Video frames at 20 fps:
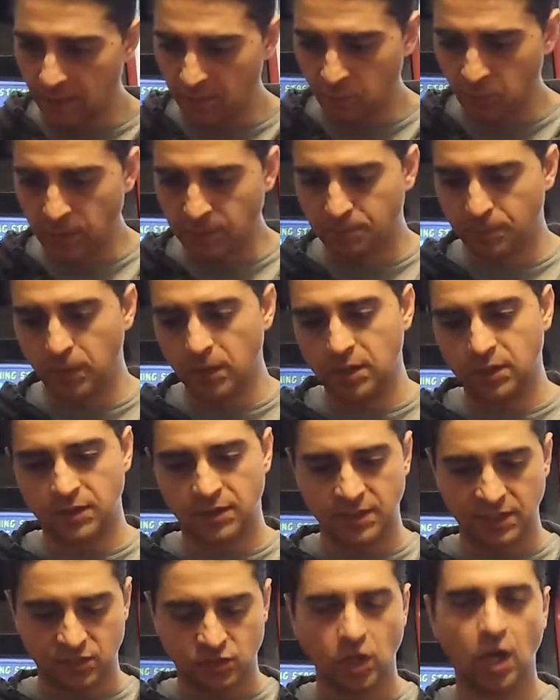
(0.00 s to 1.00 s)
We put,
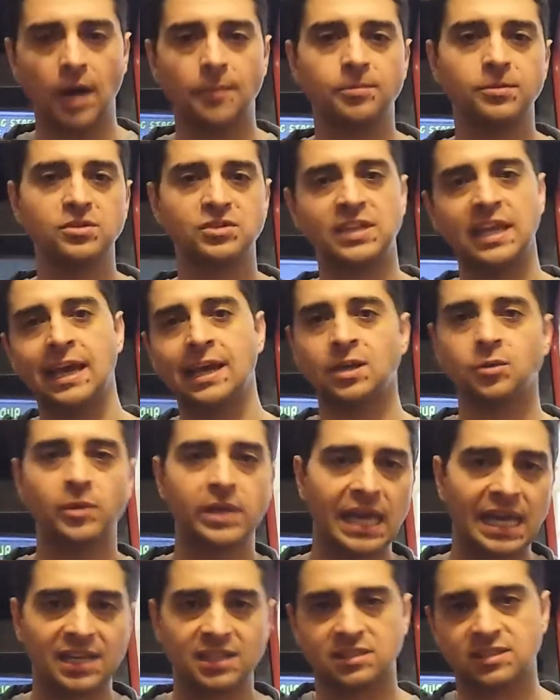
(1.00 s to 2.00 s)
the top was down. We
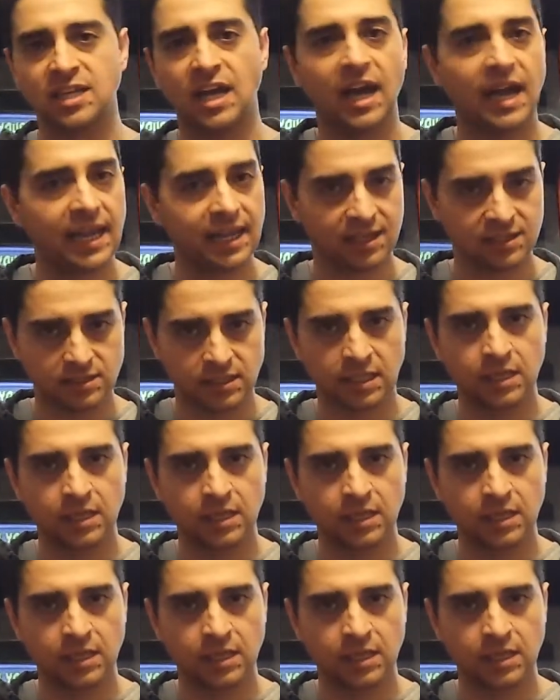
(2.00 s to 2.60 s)
had it tight because they